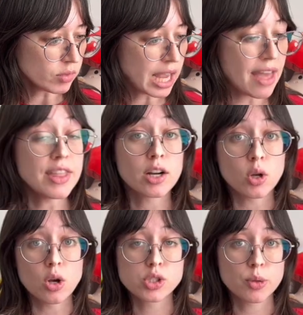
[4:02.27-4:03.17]
And then I'll
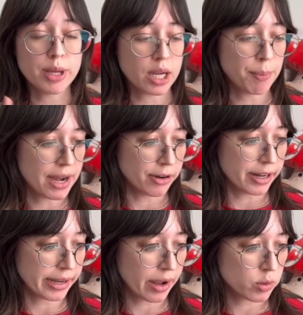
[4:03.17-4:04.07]
also pick a parent
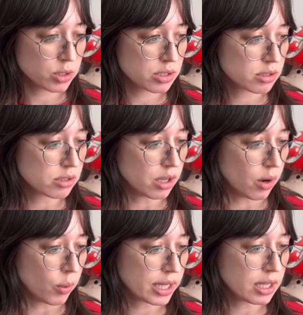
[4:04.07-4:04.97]
account.
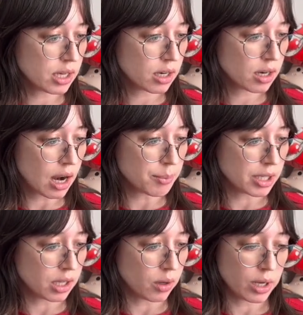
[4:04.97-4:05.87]
So here I'm
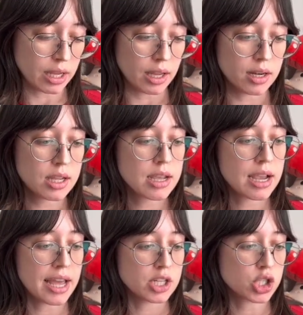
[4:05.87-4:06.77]
gonna go in
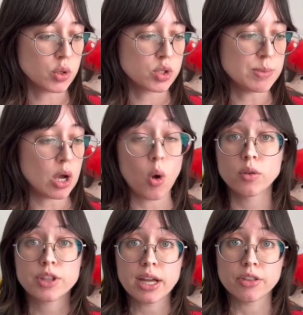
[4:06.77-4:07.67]
and it shows me all
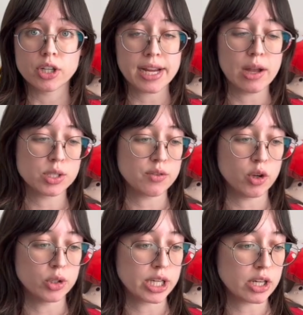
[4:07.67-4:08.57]
of the other accounts I've
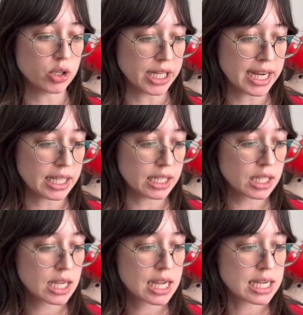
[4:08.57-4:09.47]
already created.
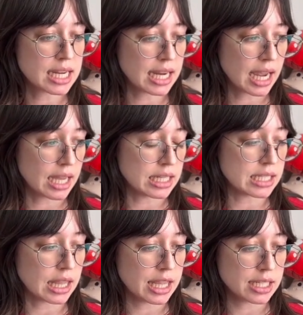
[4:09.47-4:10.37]
And
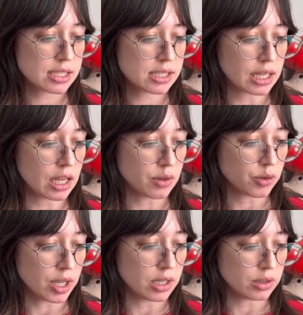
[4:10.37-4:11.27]
this sinking
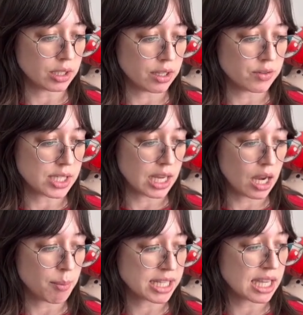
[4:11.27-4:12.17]
fund lives
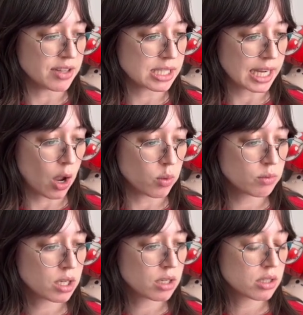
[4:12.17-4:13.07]
in my savings account.
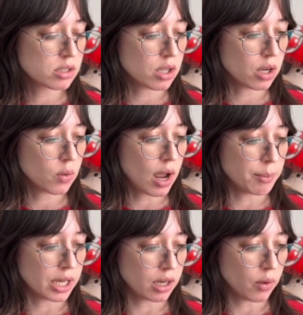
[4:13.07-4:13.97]
So I'm
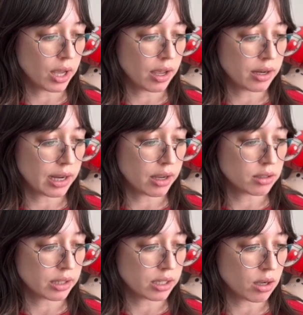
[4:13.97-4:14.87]
gonna go ahead and
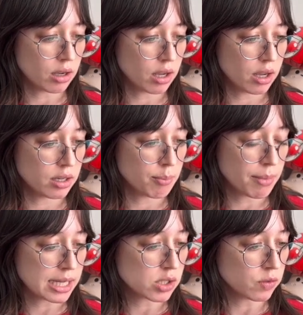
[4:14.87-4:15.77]
click on
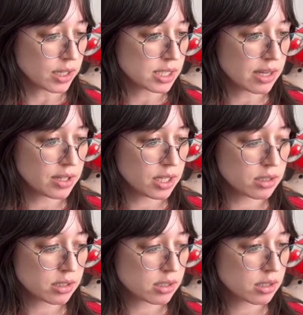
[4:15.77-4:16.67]
my SoFi
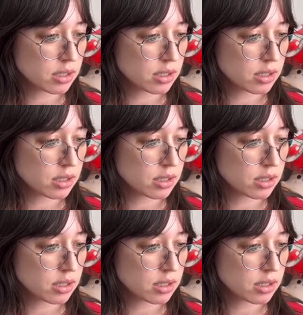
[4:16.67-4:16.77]
savings.